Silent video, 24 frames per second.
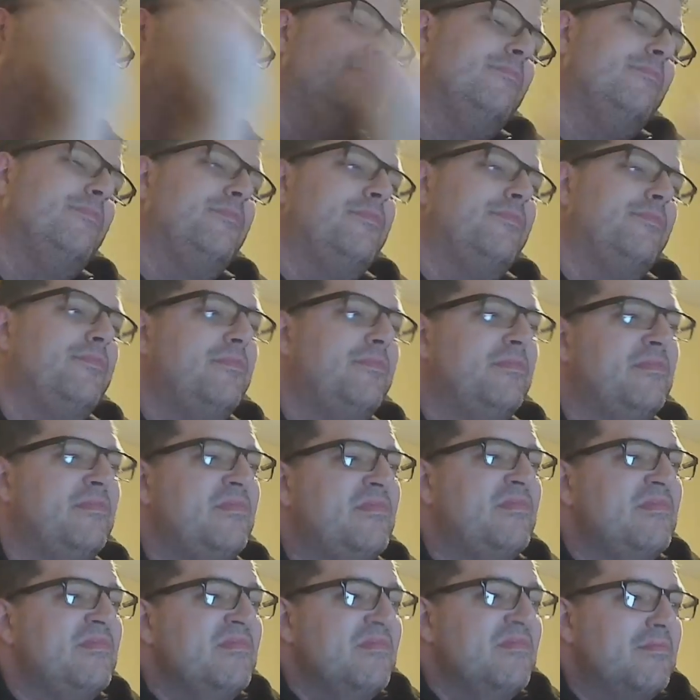
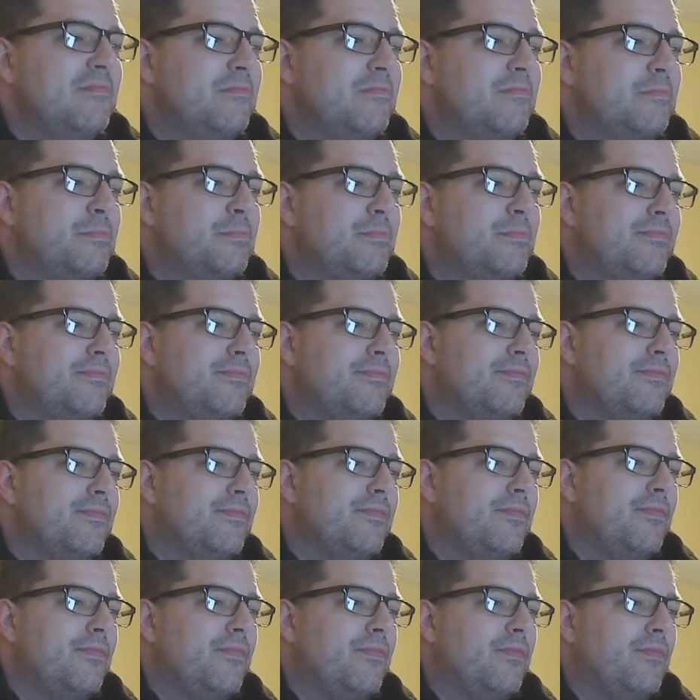
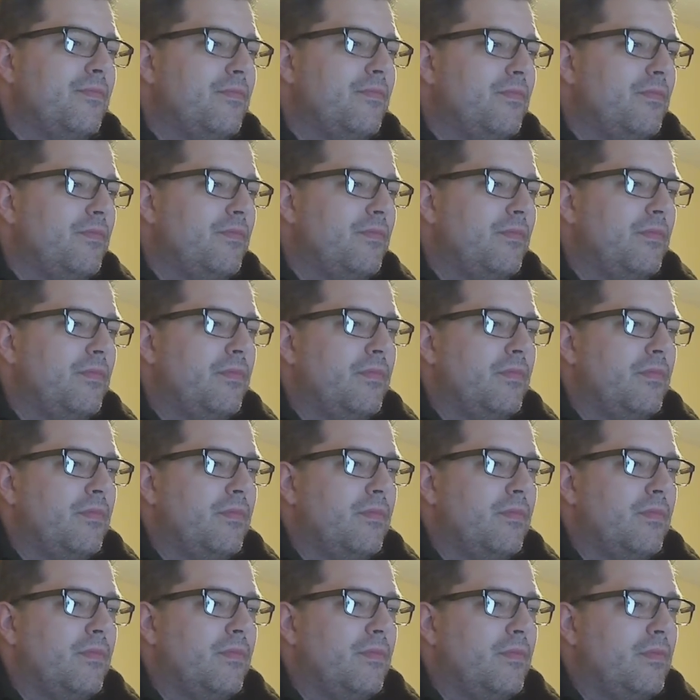
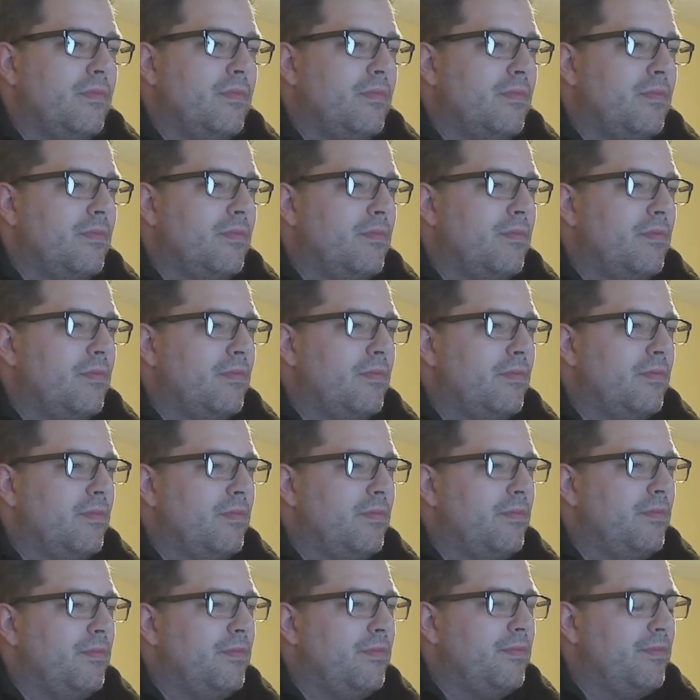
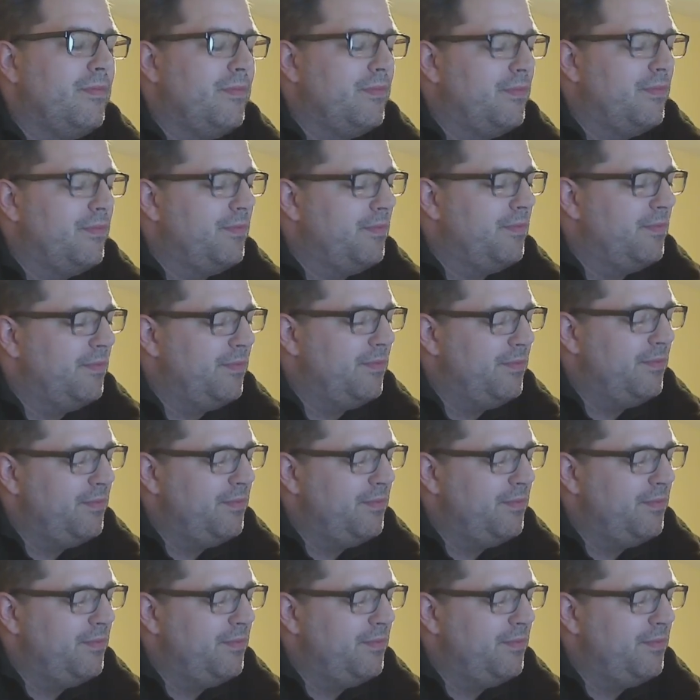(silence)